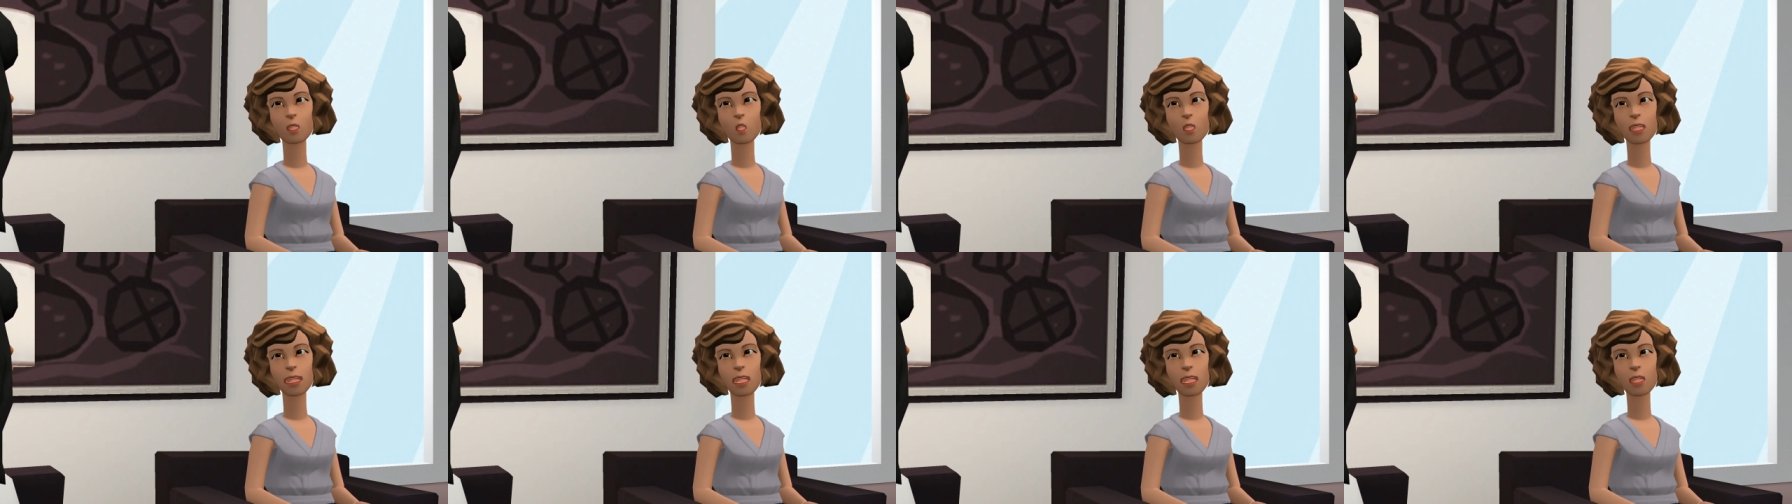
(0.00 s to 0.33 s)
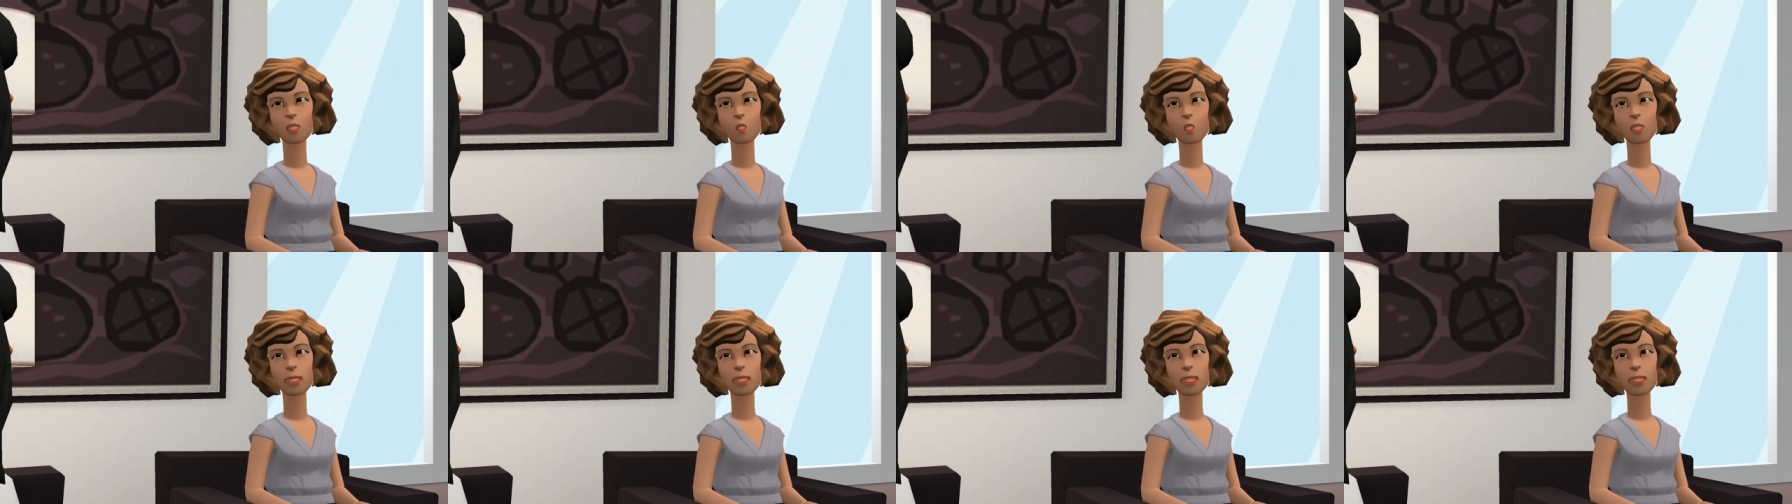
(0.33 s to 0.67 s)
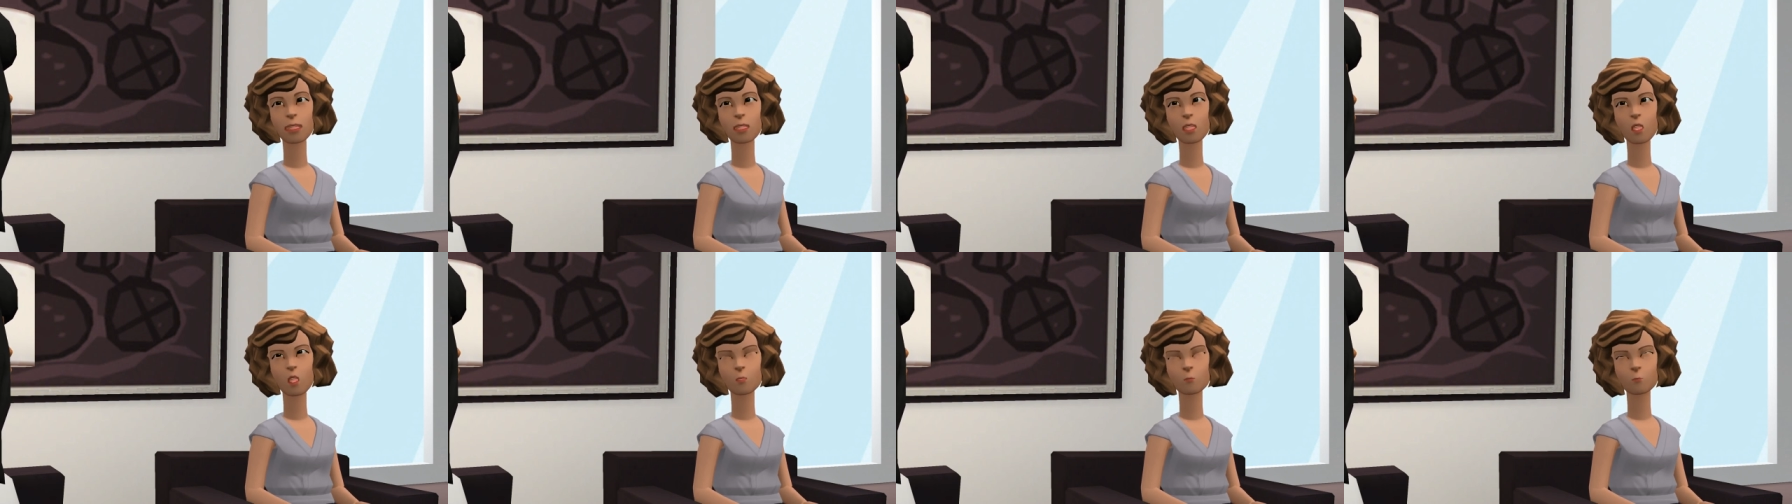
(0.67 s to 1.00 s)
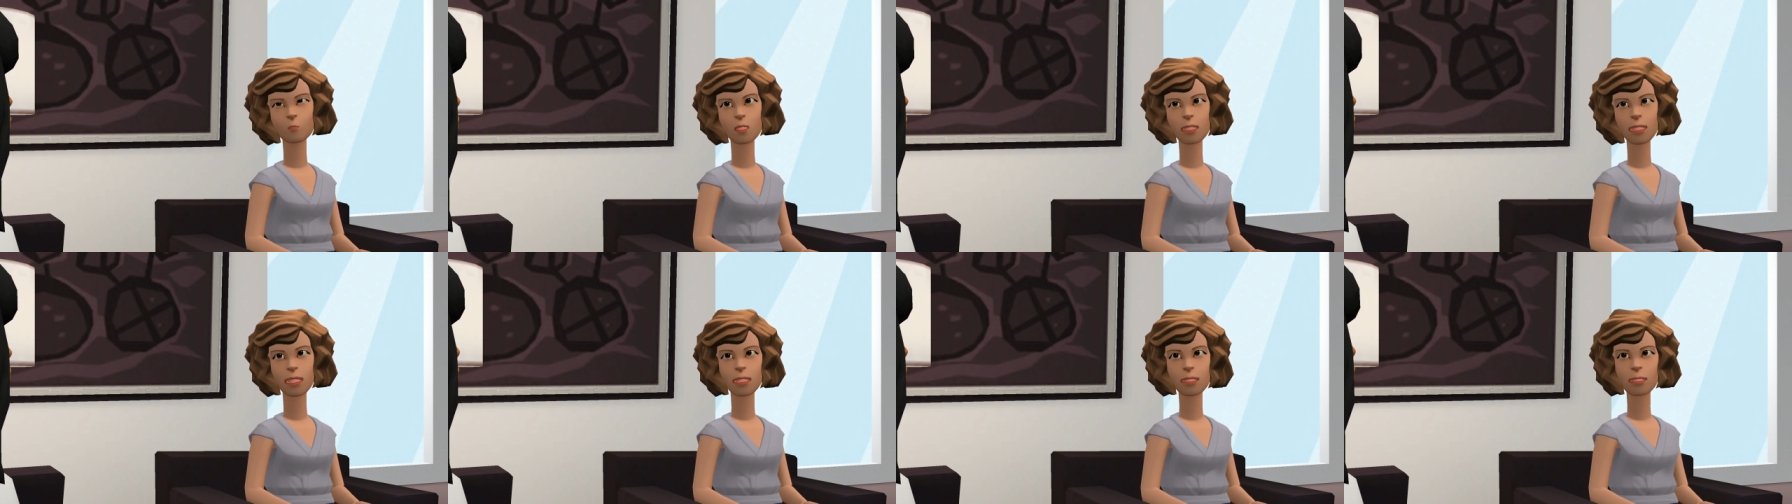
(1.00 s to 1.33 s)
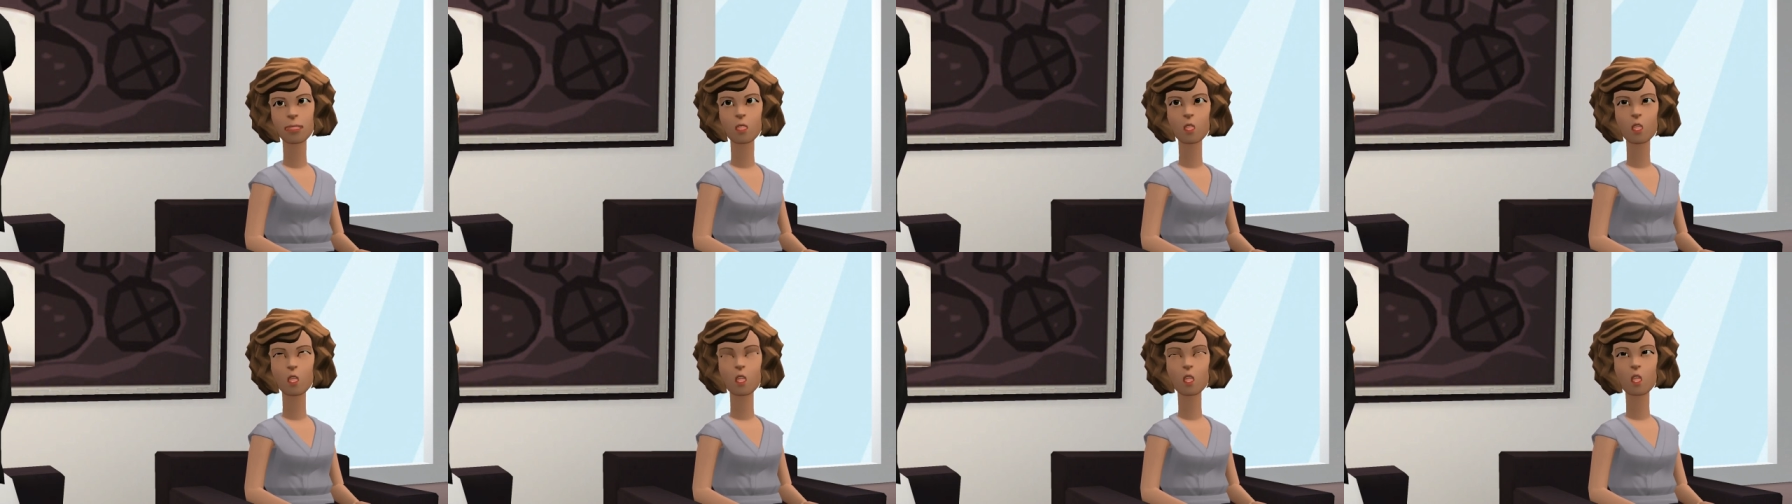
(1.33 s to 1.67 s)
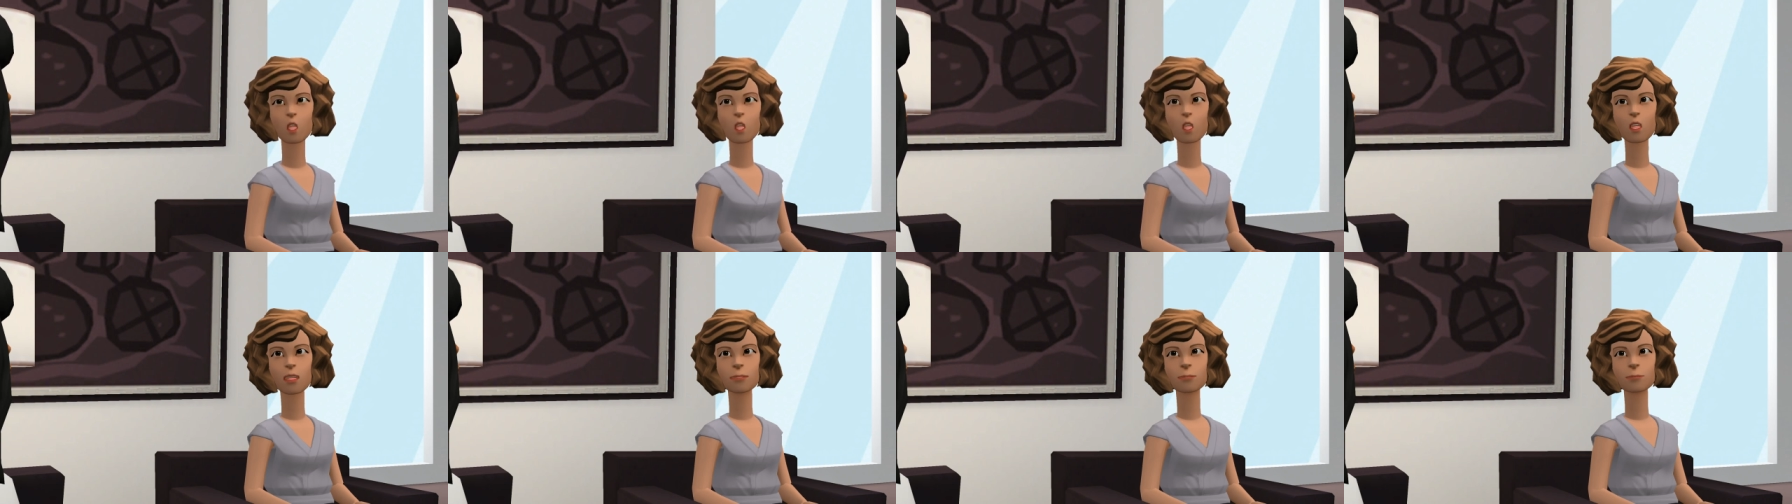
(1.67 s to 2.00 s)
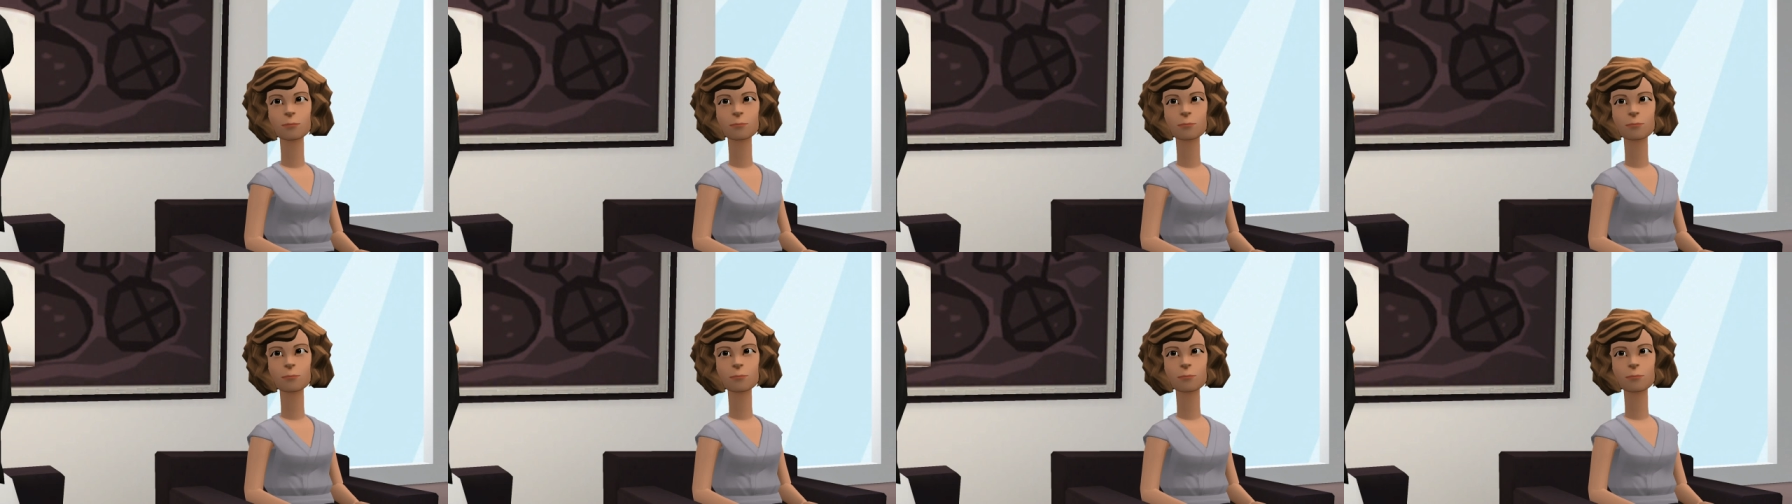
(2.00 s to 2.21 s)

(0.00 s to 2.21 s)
on our Creator or praise to God.